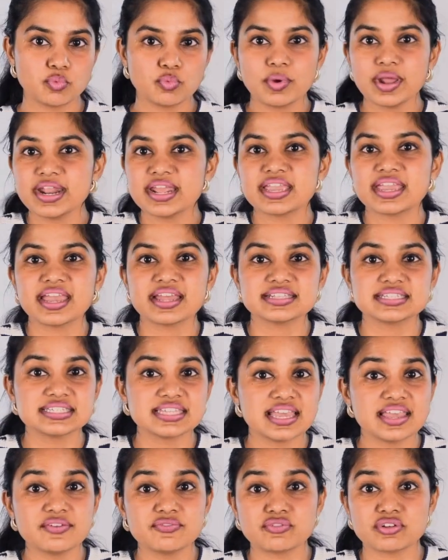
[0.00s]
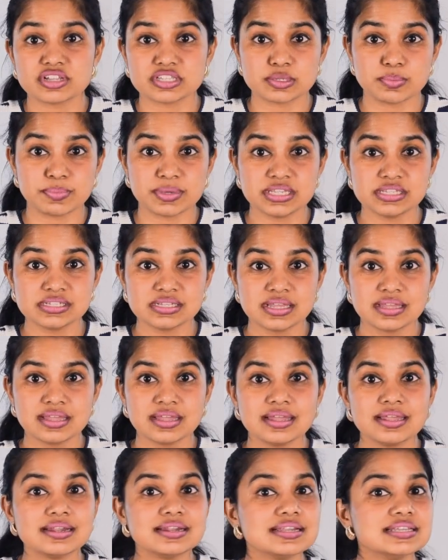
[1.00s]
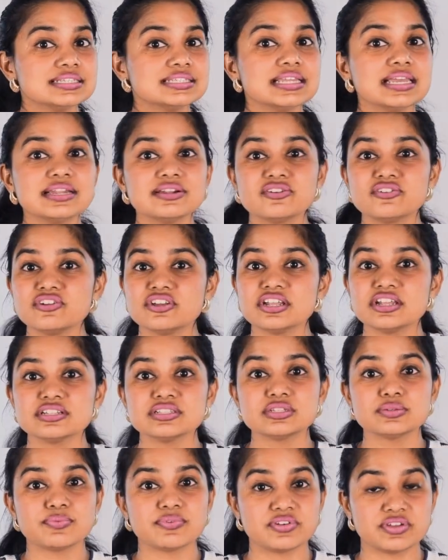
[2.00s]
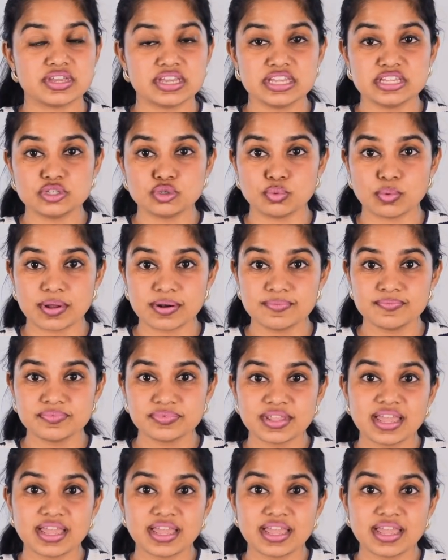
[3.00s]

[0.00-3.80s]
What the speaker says: where I can save recipes, list the ingredients for each one,